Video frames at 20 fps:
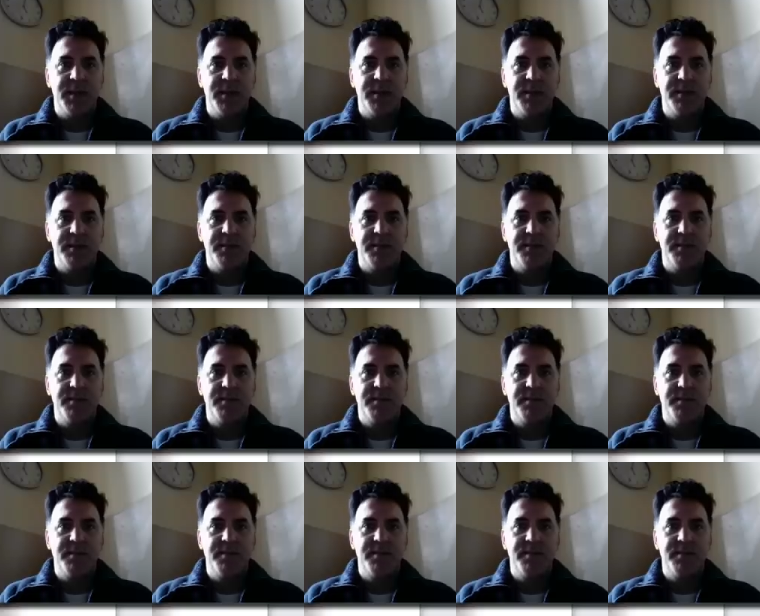
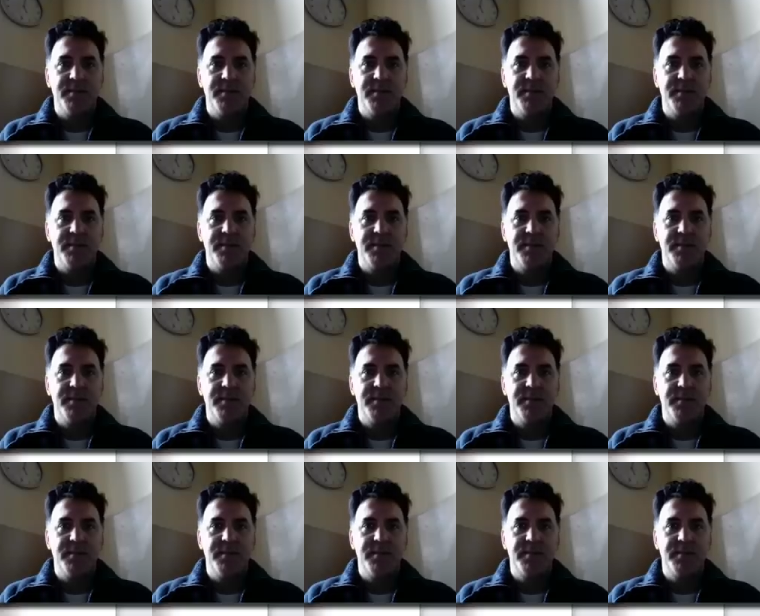
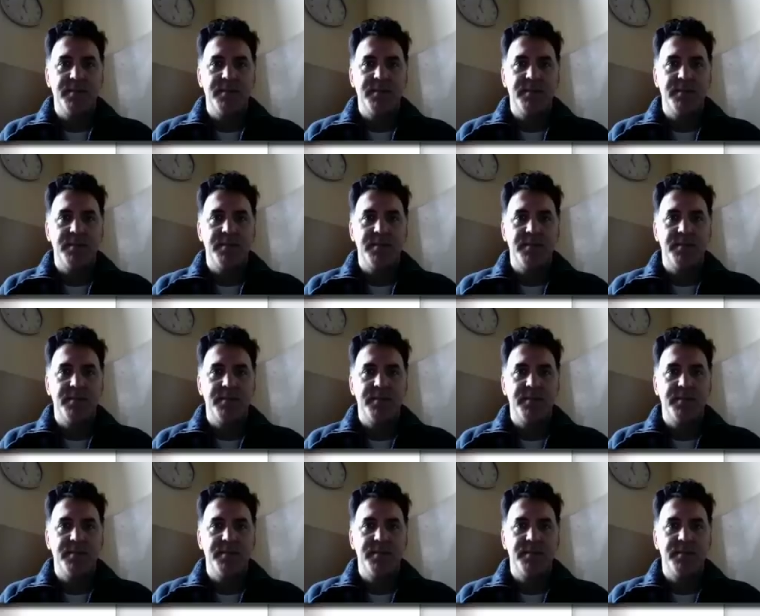
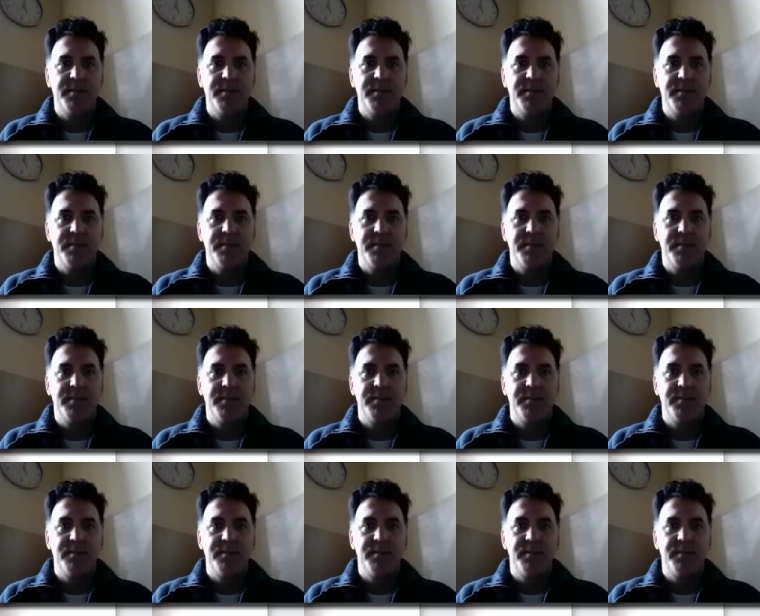
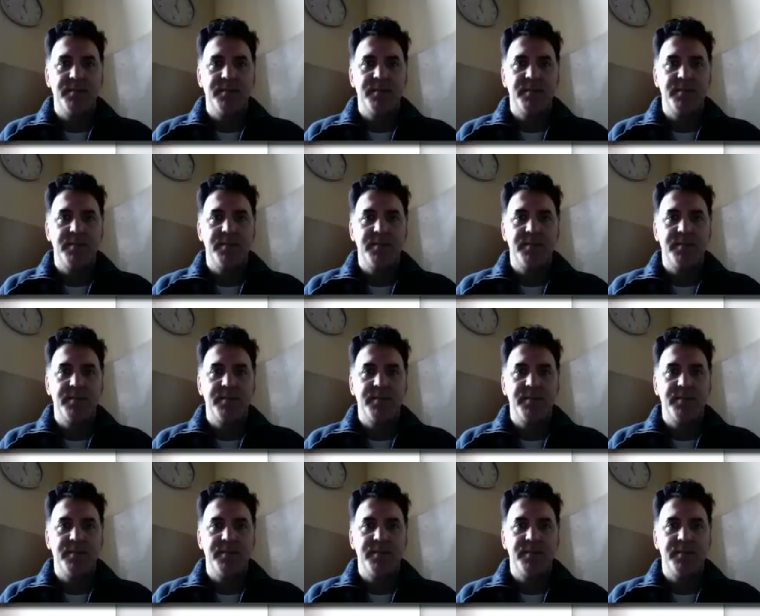
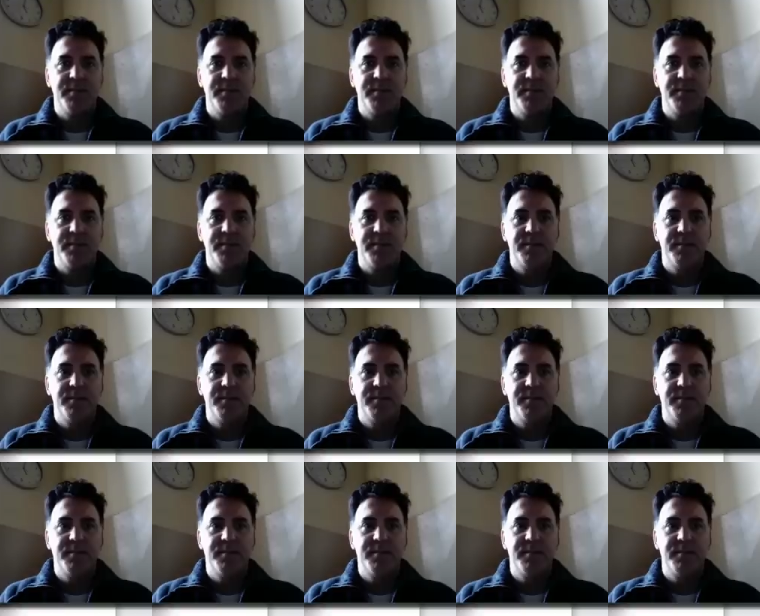
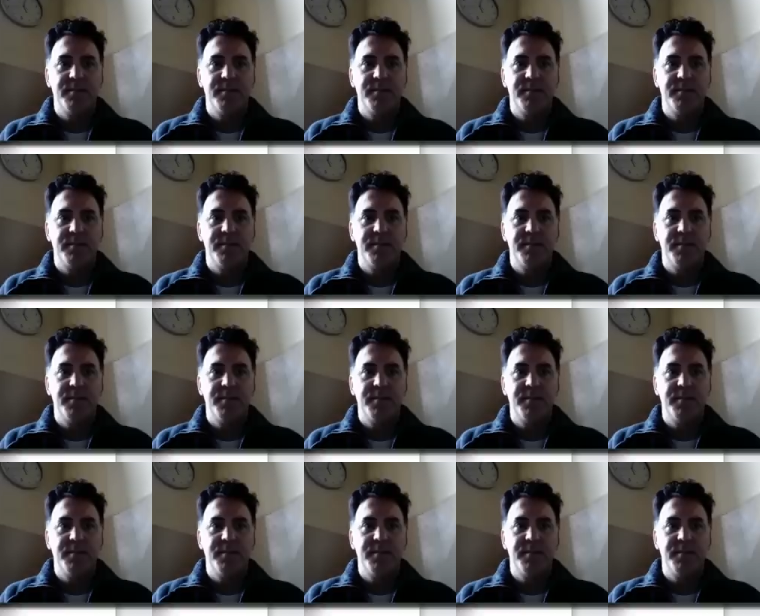[no speech]